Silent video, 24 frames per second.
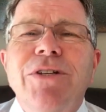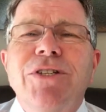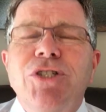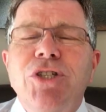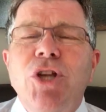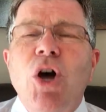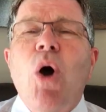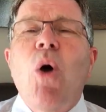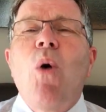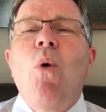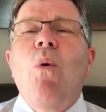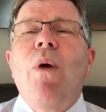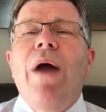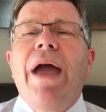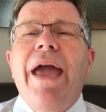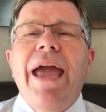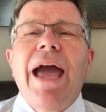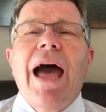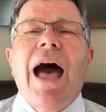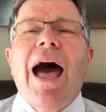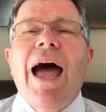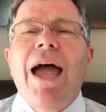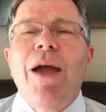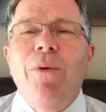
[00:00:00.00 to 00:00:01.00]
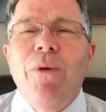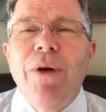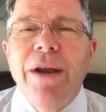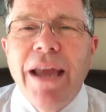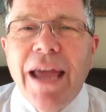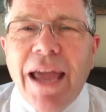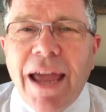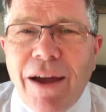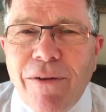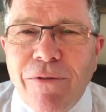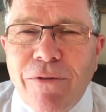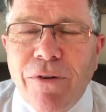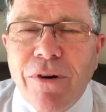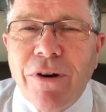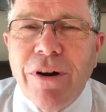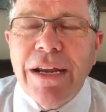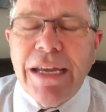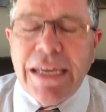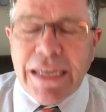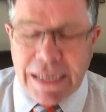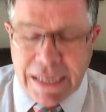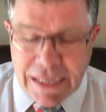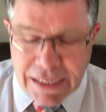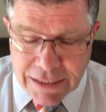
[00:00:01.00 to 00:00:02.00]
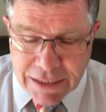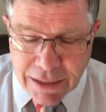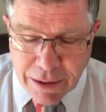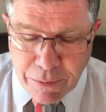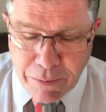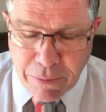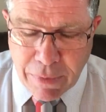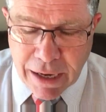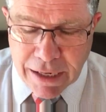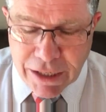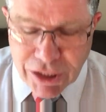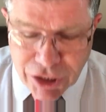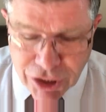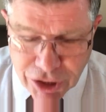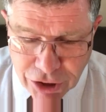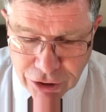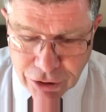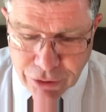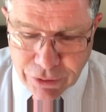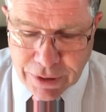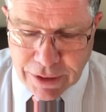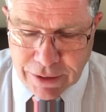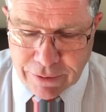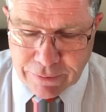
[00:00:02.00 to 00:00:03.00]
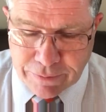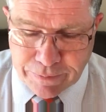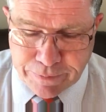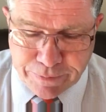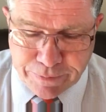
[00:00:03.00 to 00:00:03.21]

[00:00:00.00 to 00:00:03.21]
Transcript: is no way I would ever eat my children.